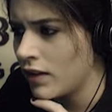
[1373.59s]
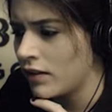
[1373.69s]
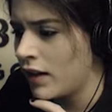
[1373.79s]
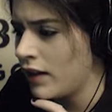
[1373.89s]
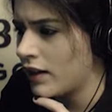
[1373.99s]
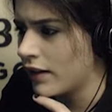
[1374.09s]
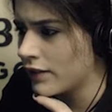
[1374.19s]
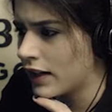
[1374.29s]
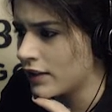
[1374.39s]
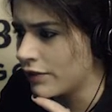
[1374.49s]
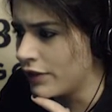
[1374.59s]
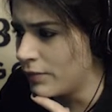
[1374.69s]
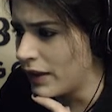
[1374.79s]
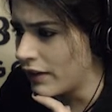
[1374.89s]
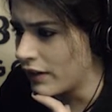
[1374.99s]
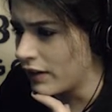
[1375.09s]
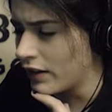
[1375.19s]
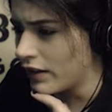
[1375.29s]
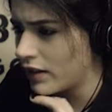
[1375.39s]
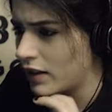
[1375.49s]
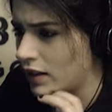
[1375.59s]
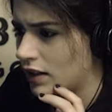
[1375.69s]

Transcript: Alright, I've got the filmmaker in here.